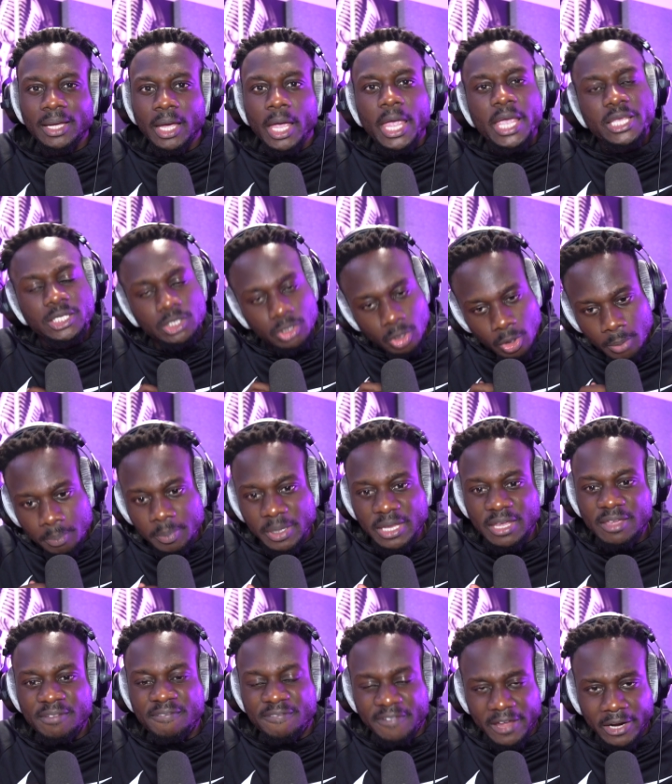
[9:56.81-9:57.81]
it's gonna
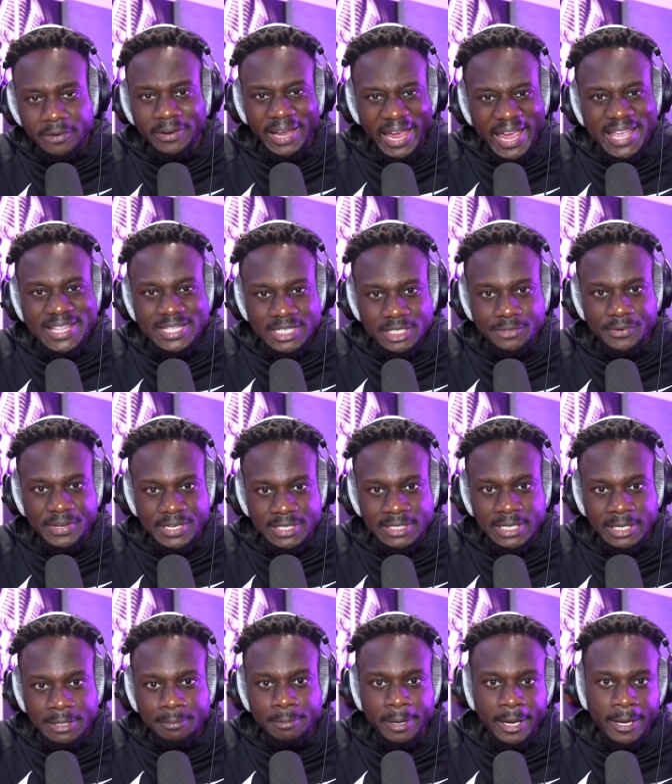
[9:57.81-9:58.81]
be very
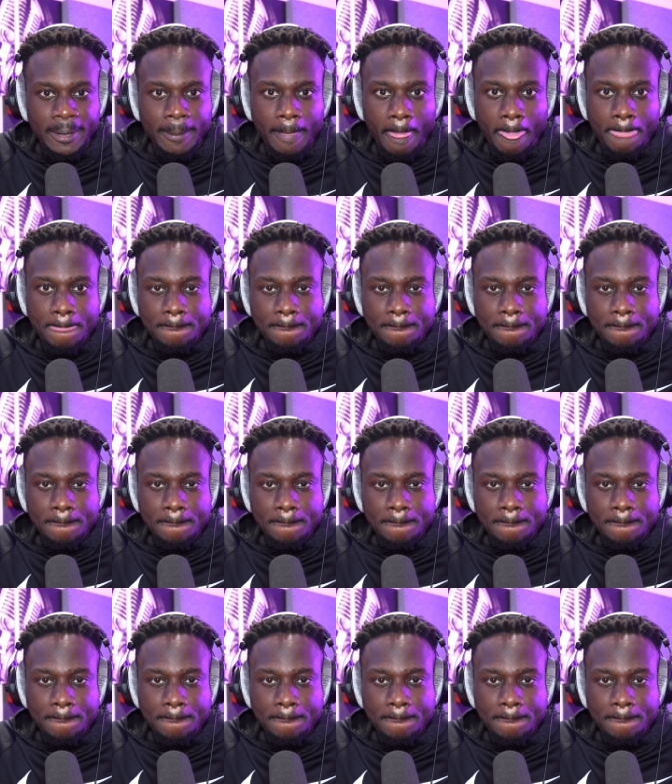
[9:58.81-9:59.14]
interesting, man.